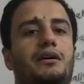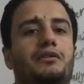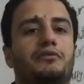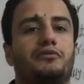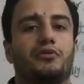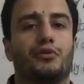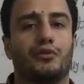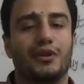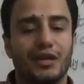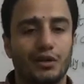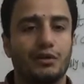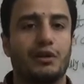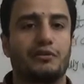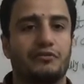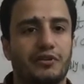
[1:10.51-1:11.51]
for
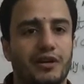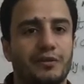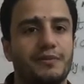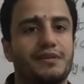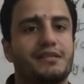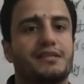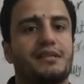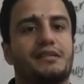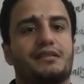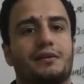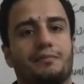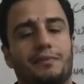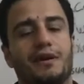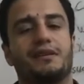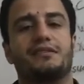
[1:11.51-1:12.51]
regular verbs in the
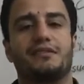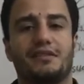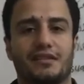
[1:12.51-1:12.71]
past